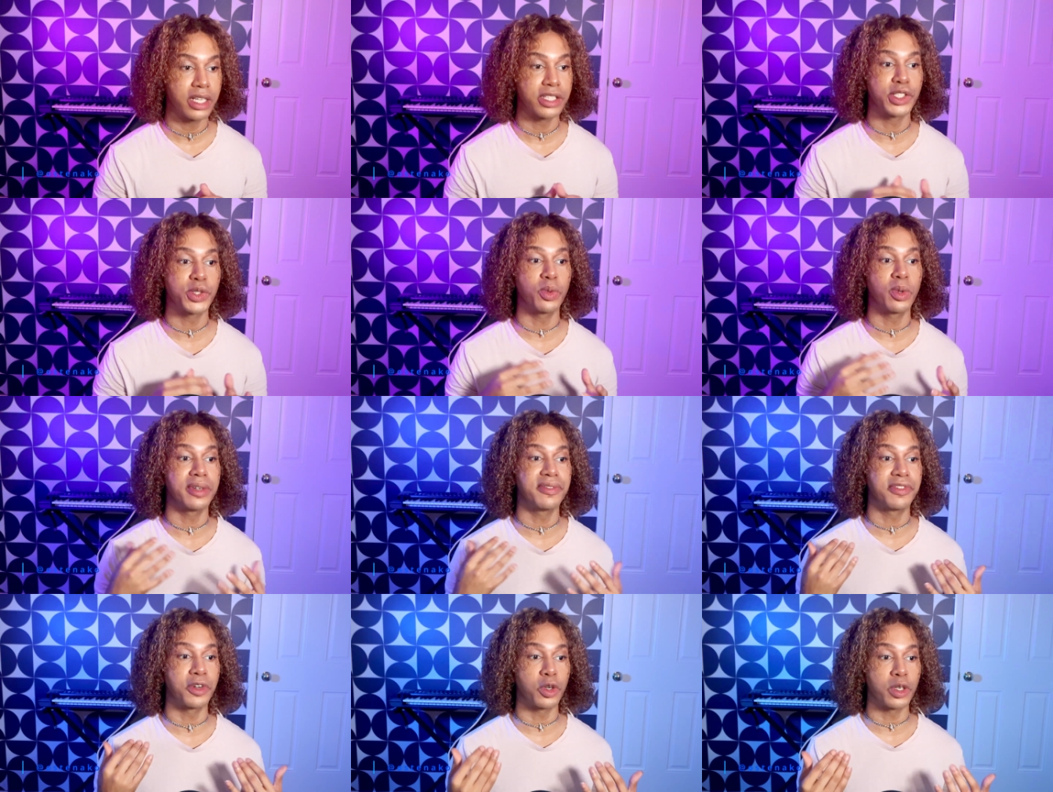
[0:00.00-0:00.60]

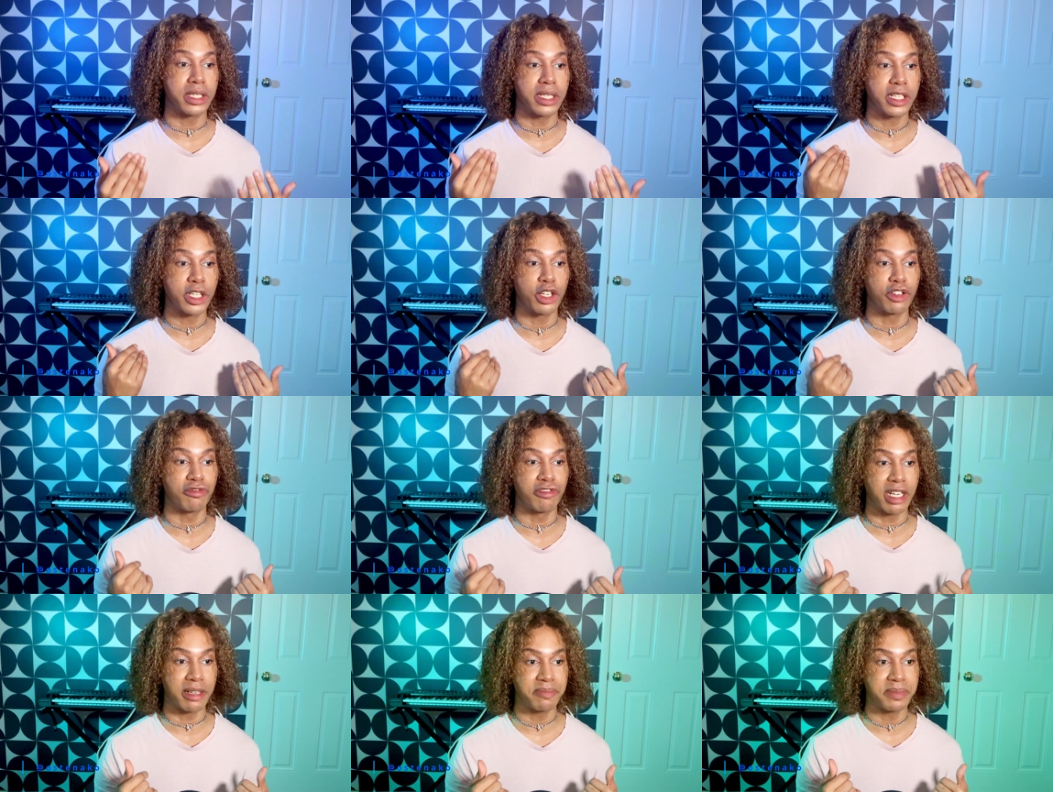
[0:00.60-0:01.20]
to avoid
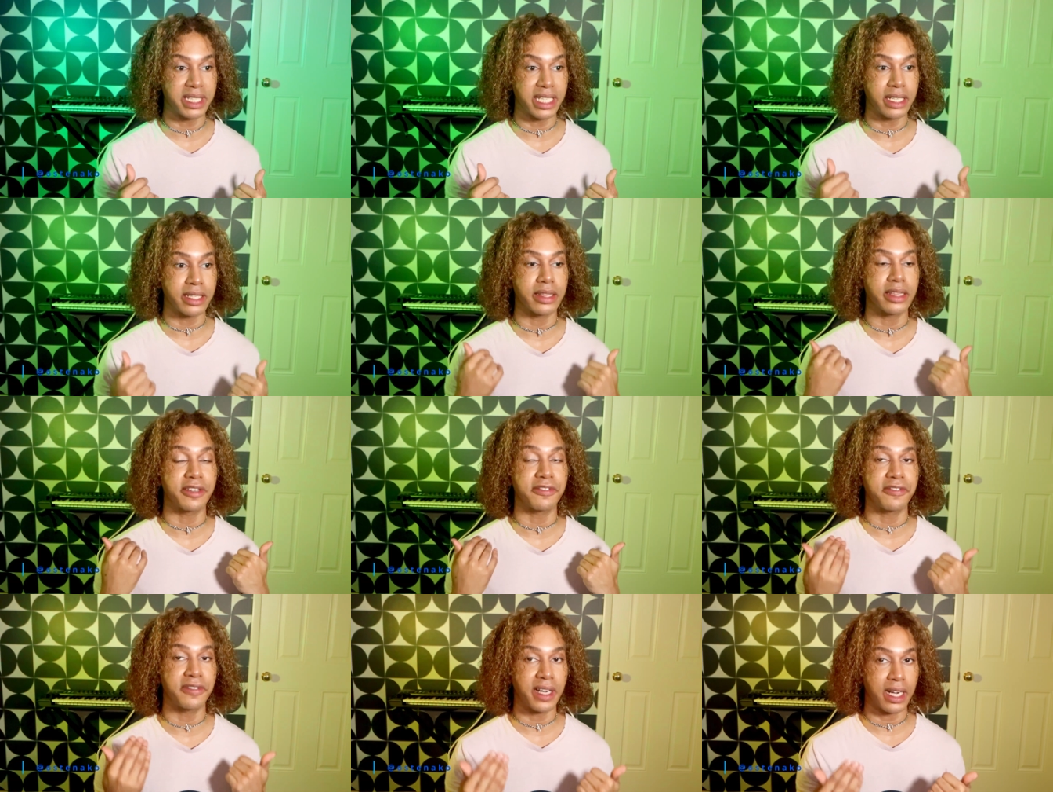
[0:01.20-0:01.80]
corrupting
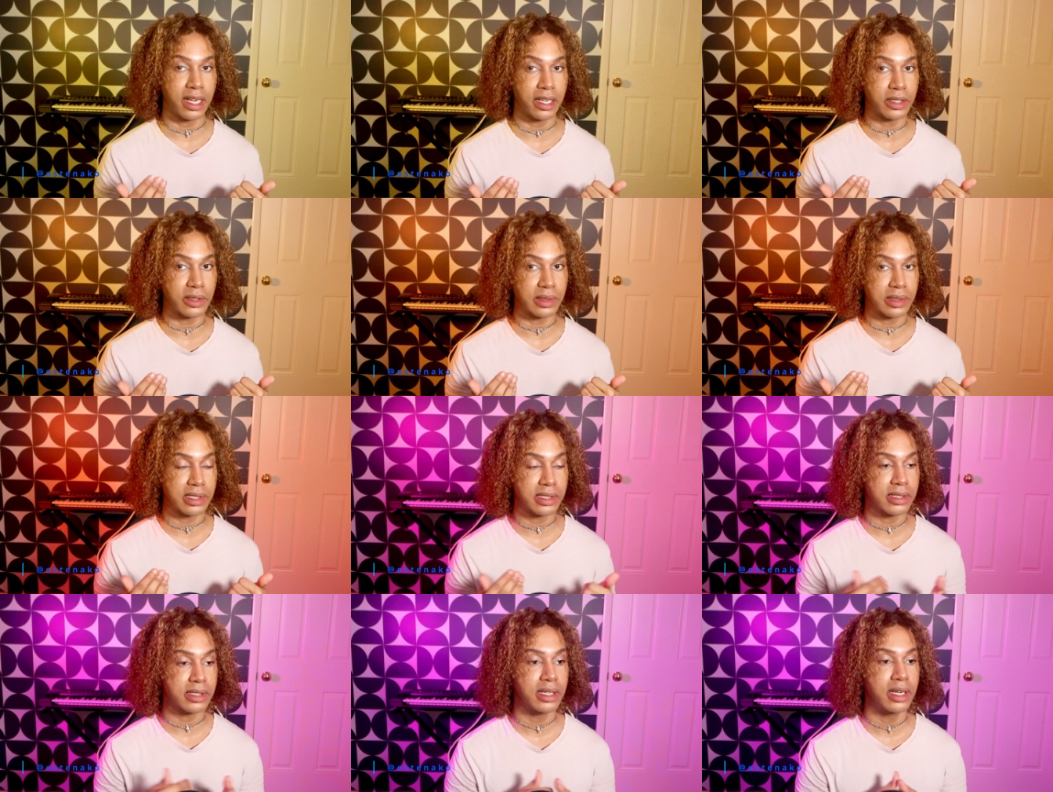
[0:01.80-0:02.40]
the
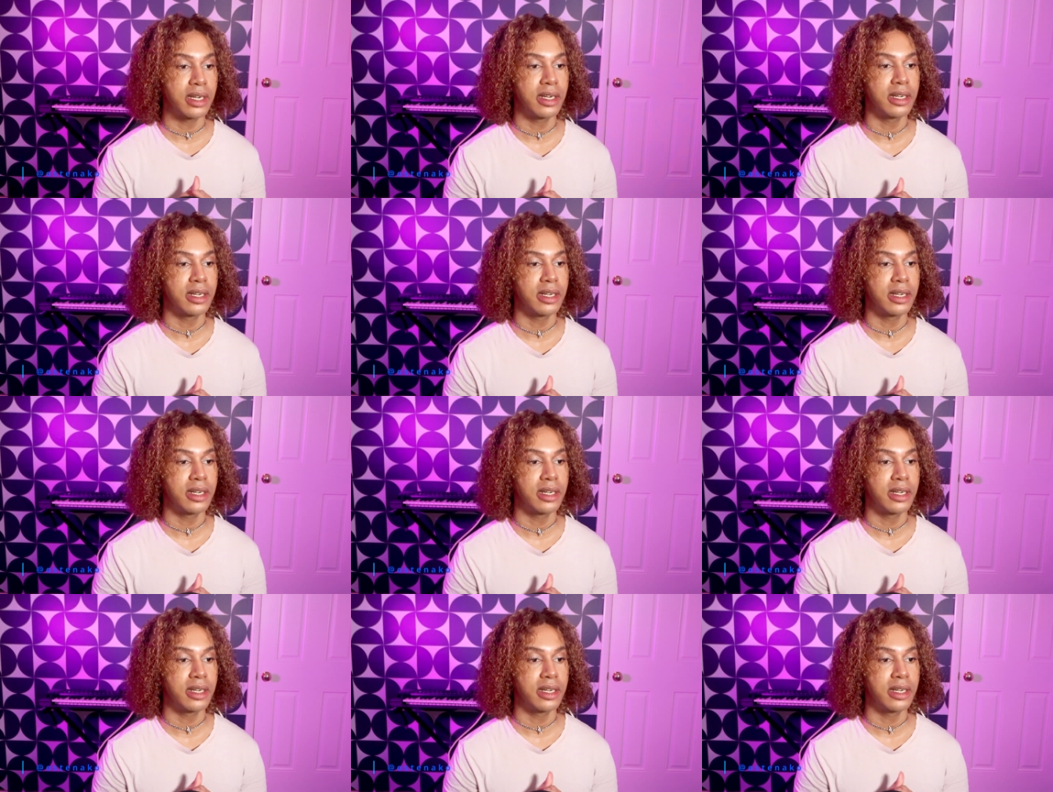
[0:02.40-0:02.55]
files.